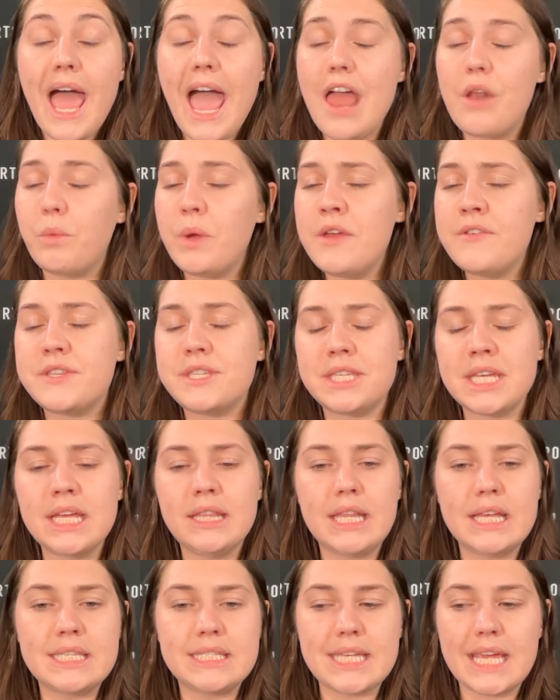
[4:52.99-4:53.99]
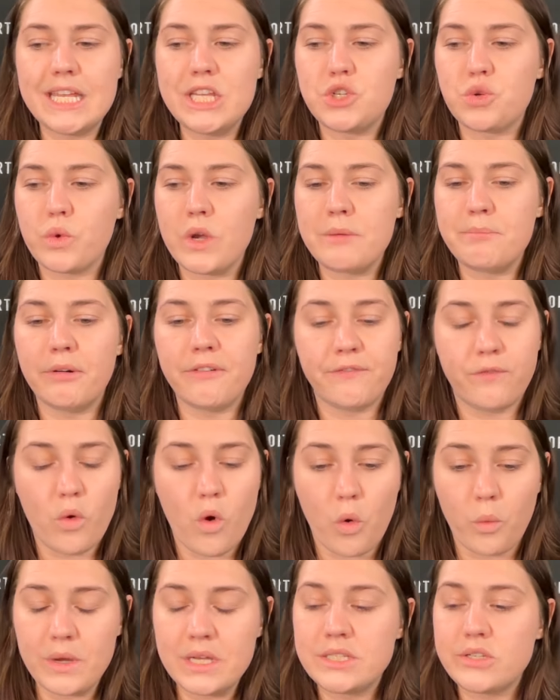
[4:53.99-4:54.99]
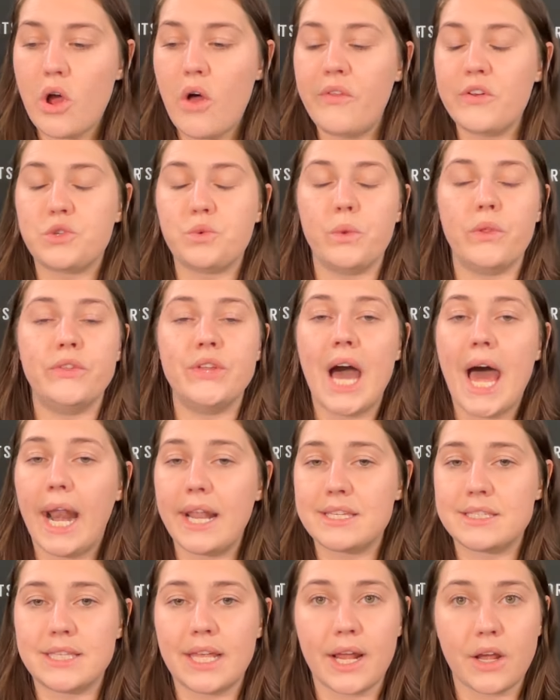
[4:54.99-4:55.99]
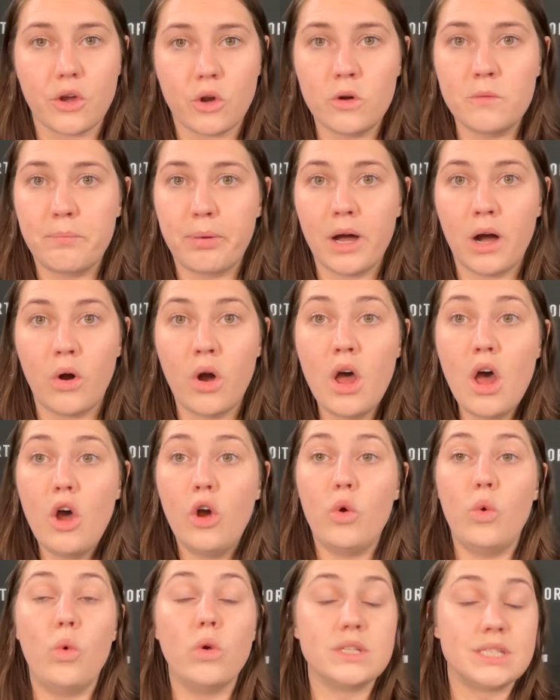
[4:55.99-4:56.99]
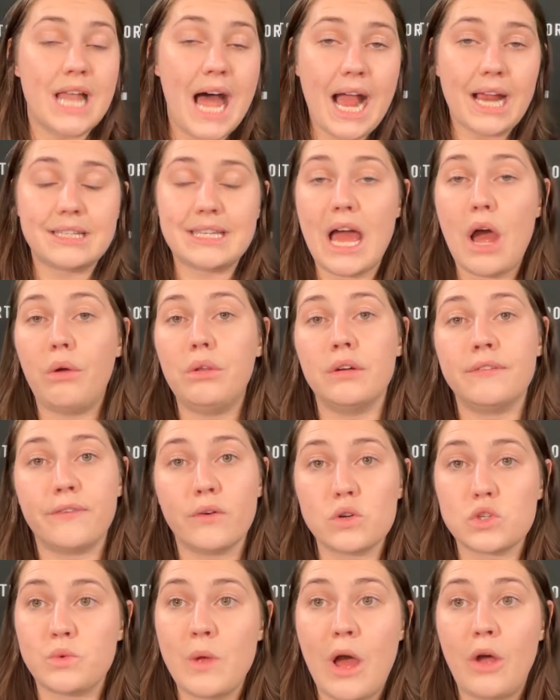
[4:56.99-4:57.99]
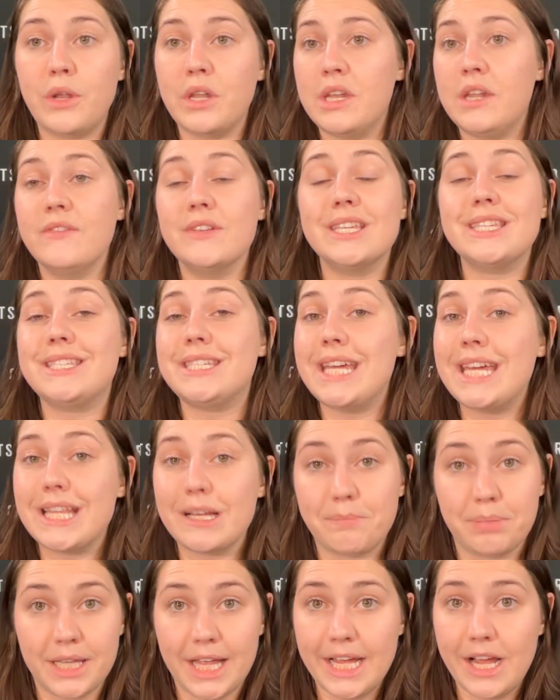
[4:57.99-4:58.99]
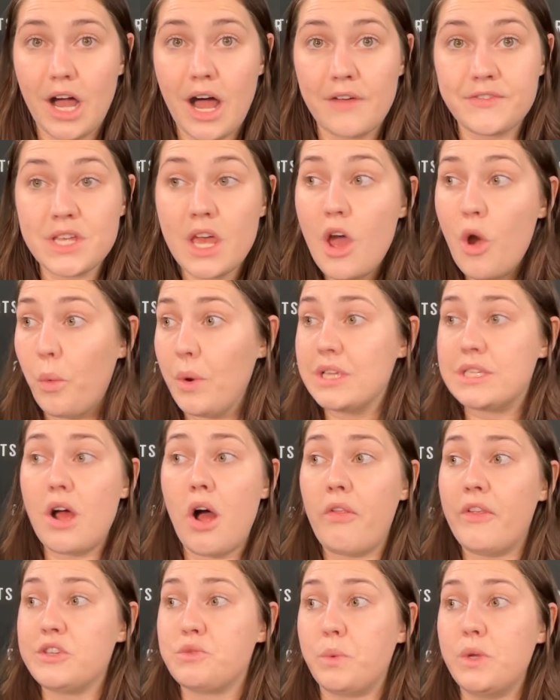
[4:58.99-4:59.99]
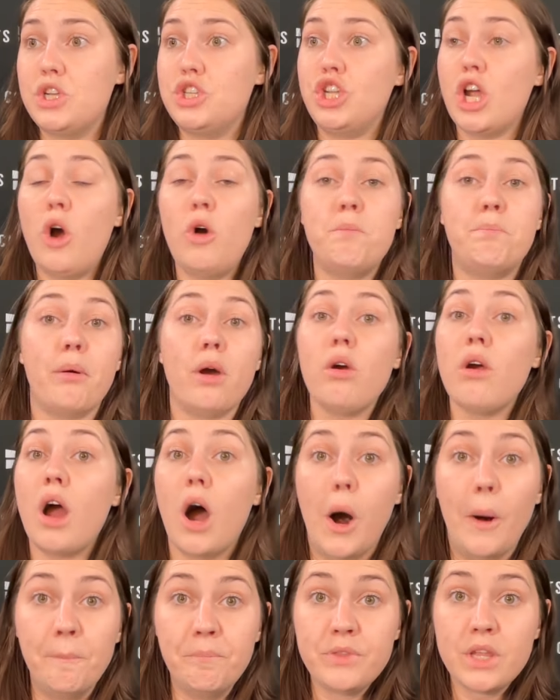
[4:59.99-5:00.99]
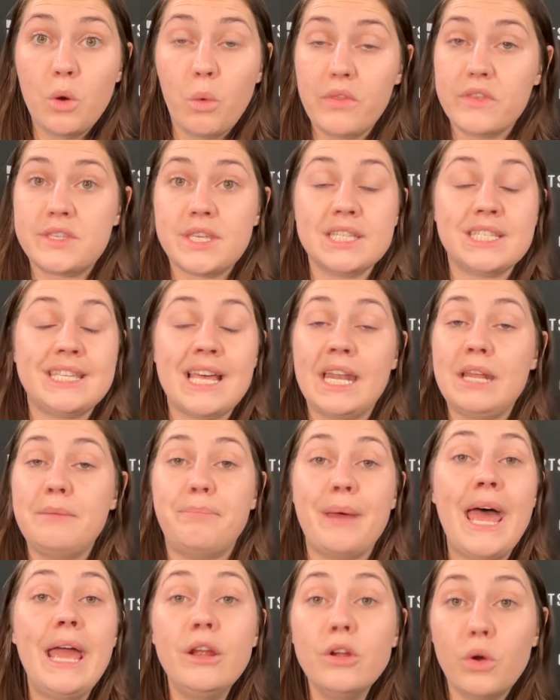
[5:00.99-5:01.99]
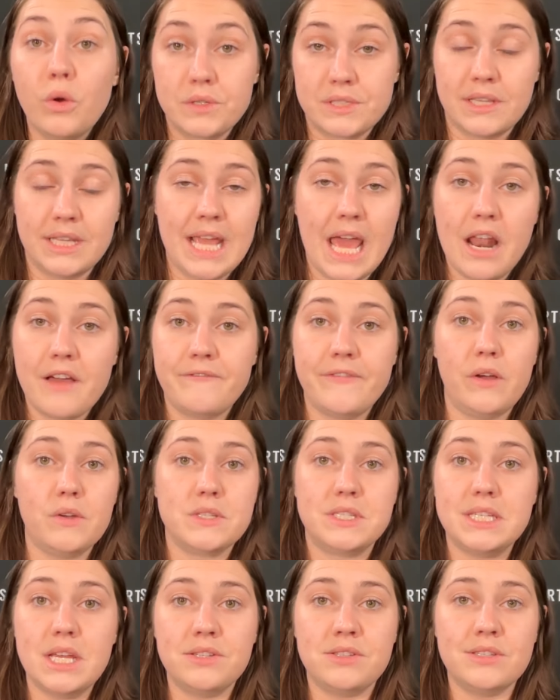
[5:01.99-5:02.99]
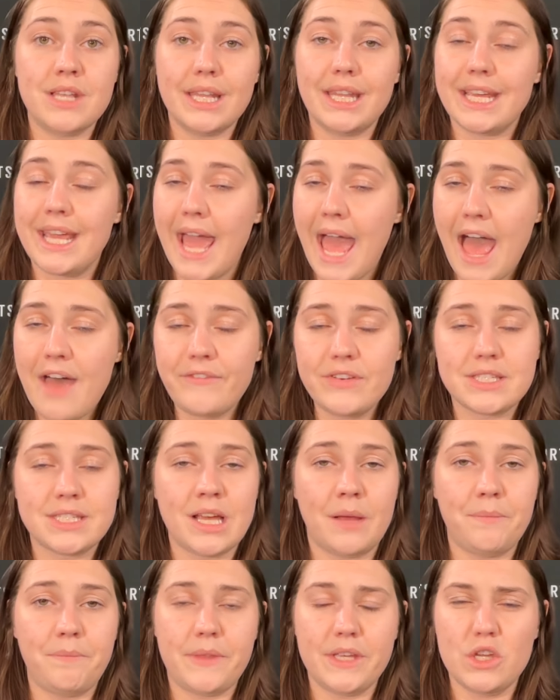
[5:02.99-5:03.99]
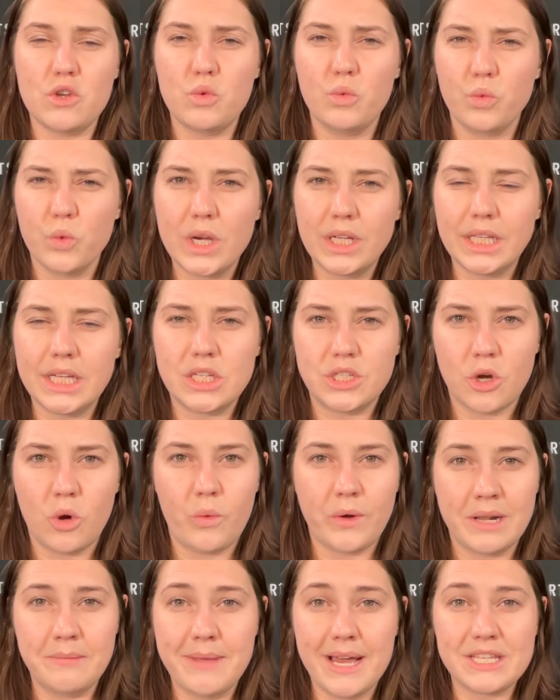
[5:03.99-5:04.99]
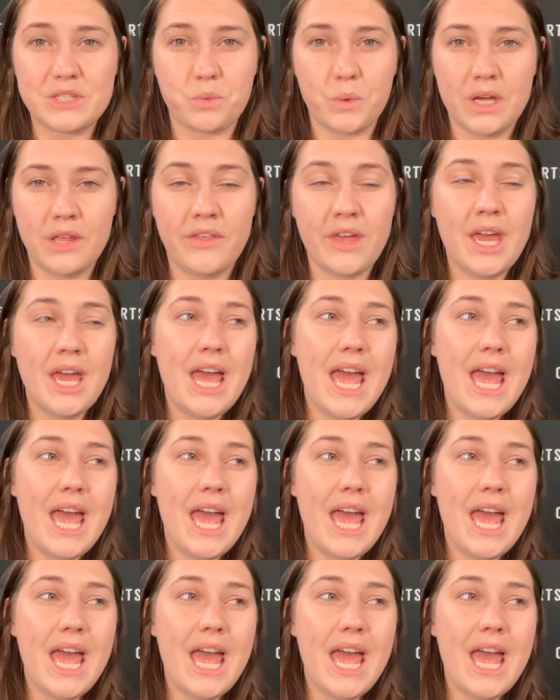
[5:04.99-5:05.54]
And we've seen this injury before. We saw this with Giannis Antetokounmpo, who was knocked out in the first round, didn't even see the playoffs. We saw this with Joe Burrow, with the Cincinnati Bengals in the NFL season, that the calf is something you really don't want to mess with.